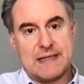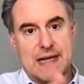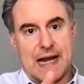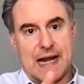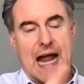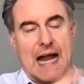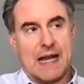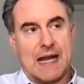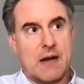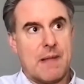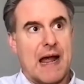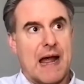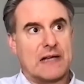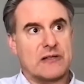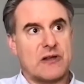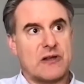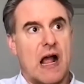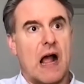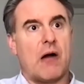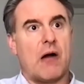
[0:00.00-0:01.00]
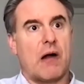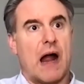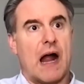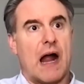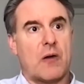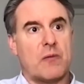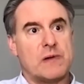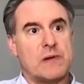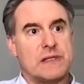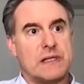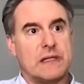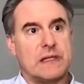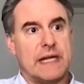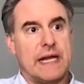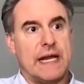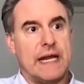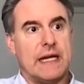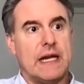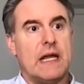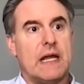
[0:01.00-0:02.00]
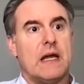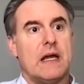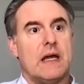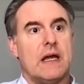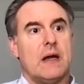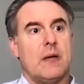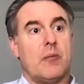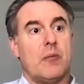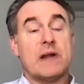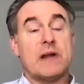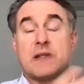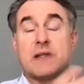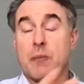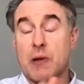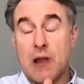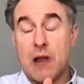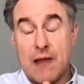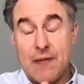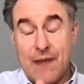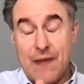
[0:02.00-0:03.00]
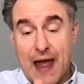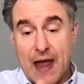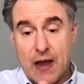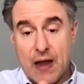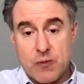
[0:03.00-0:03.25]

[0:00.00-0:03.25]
A guy named Axel Allgeier was the lead principal on that.